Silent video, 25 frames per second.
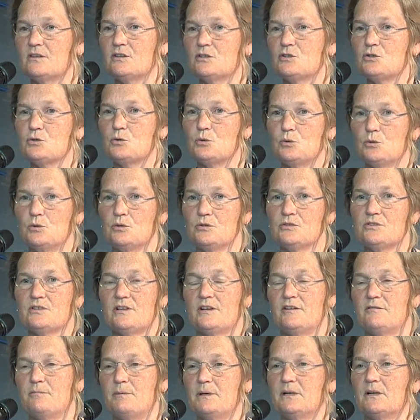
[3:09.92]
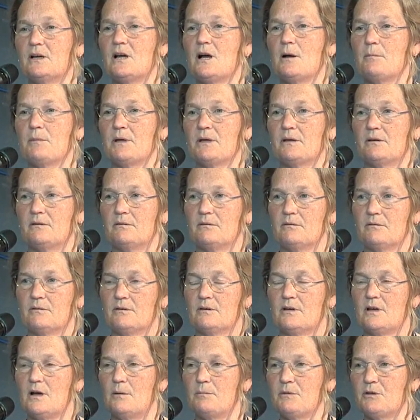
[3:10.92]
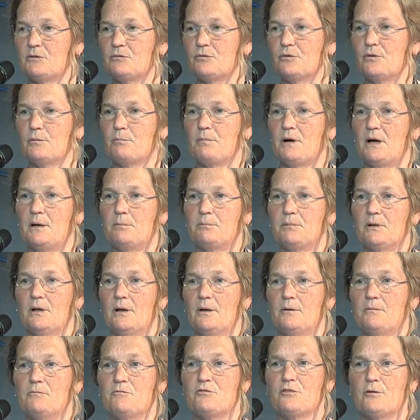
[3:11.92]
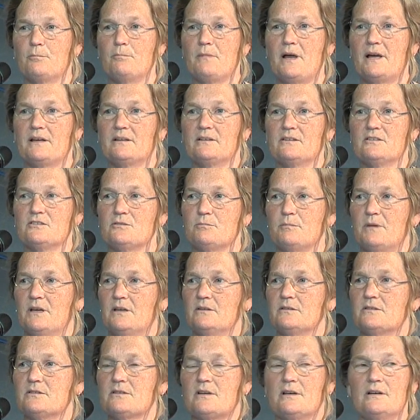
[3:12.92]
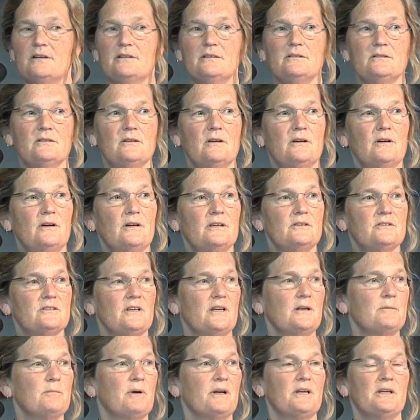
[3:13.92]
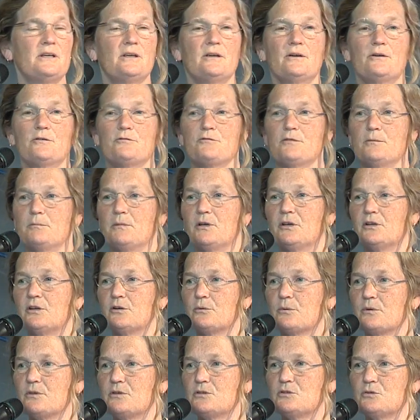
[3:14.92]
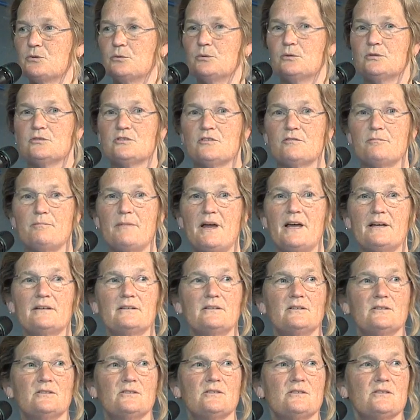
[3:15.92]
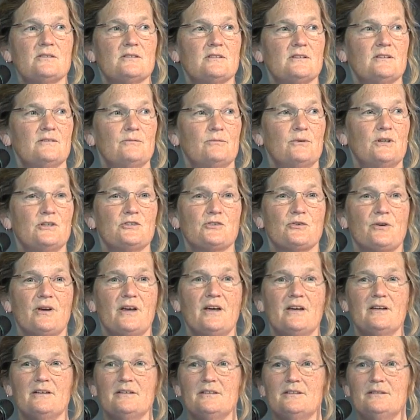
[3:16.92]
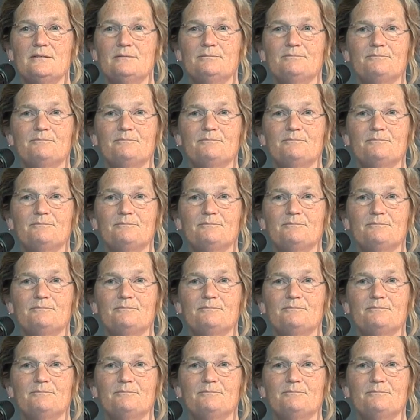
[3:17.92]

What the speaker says: the tools that have been coming through the pipeline from Magnus Manska. Is anybody here familiar with the tools of Magnus? Raise your hand.